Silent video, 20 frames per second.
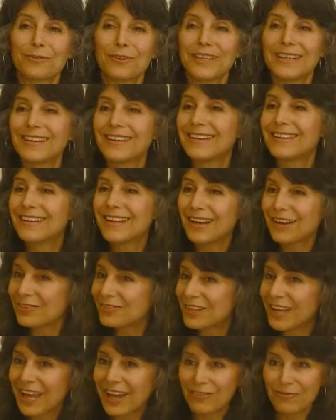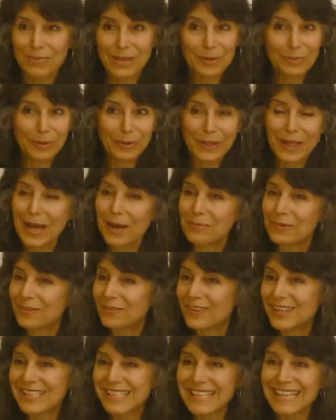we'd love to have people come and
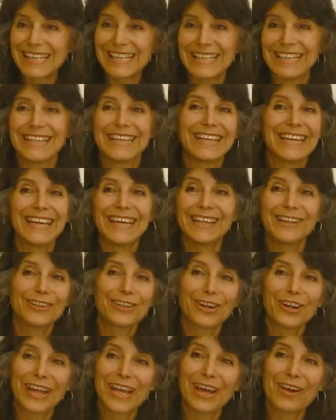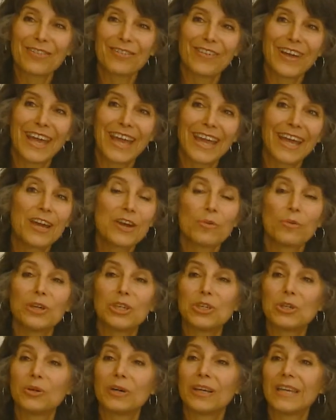visit and eat in our cafe. We
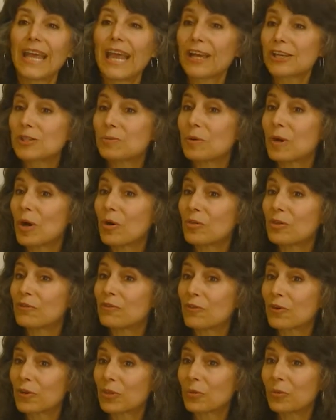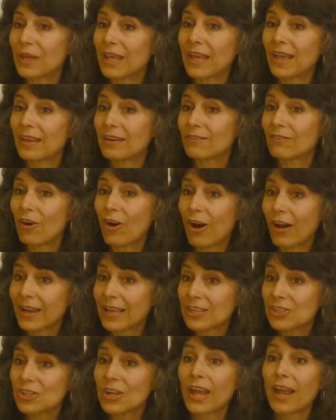do an expo the fourth weekend of
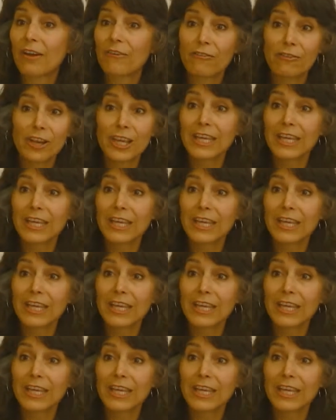August every